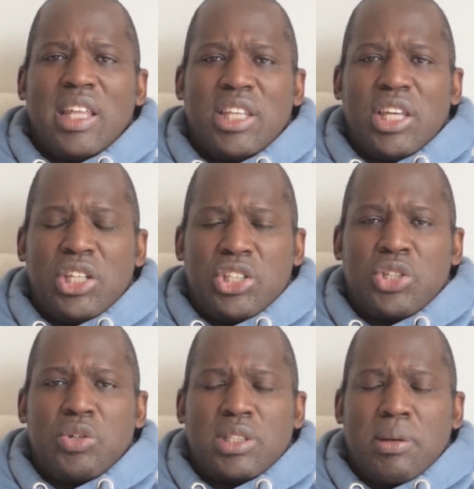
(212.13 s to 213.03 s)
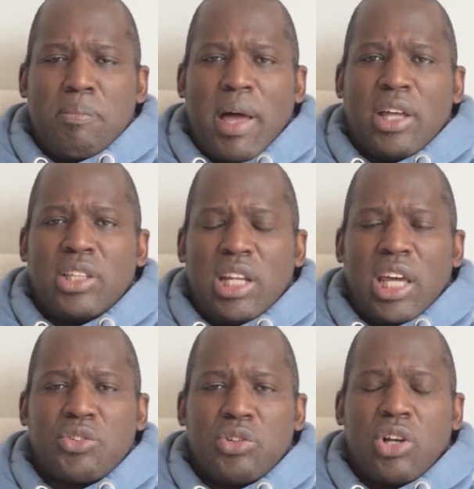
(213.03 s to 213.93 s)
The issue is about the
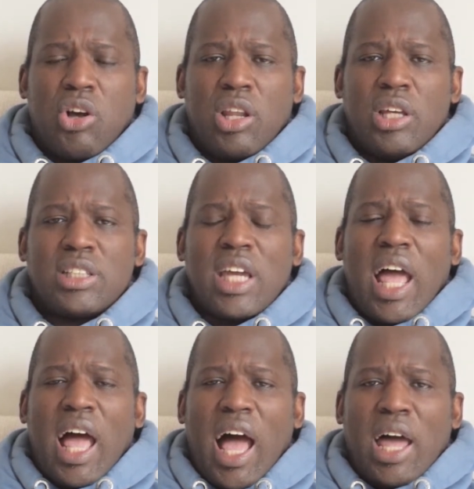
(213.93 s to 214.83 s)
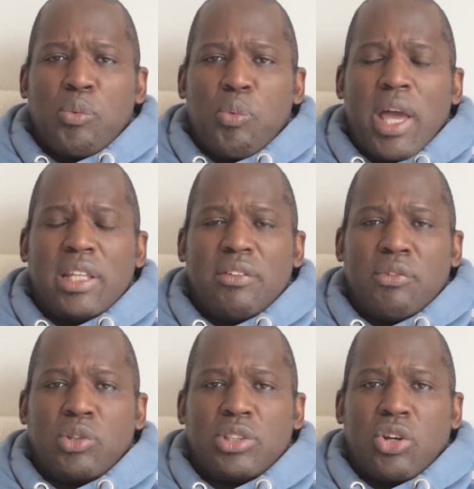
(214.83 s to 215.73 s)
electoral college and where the
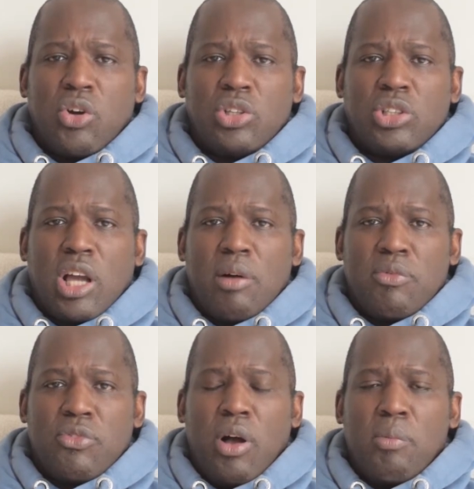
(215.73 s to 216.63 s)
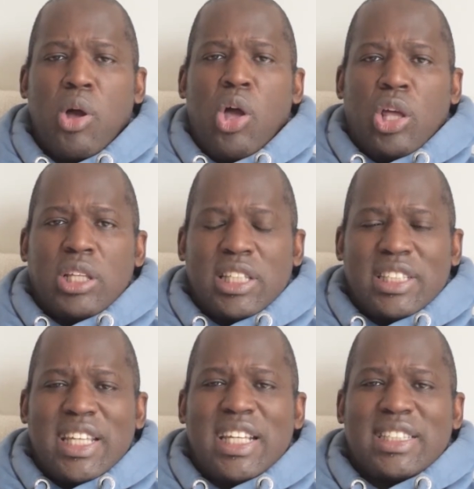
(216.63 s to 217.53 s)
votes are going to come from, the
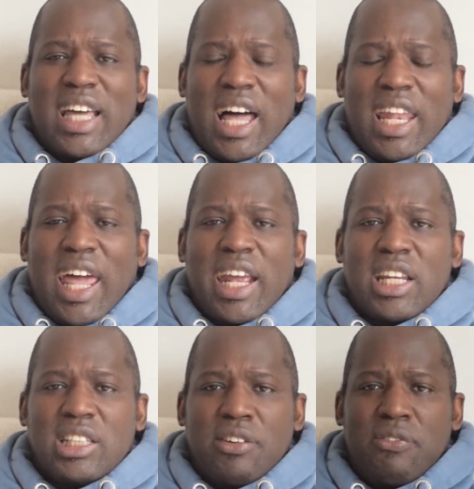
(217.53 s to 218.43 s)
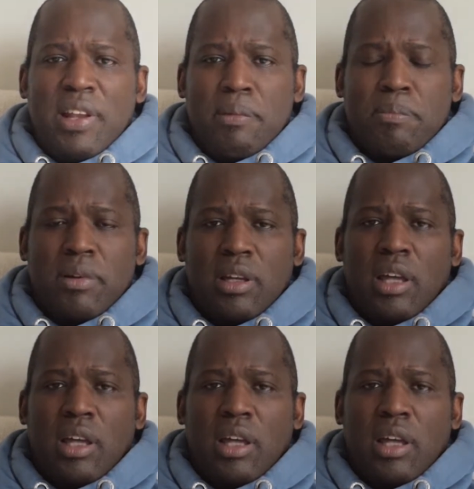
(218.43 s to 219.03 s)
states that are likely to flip.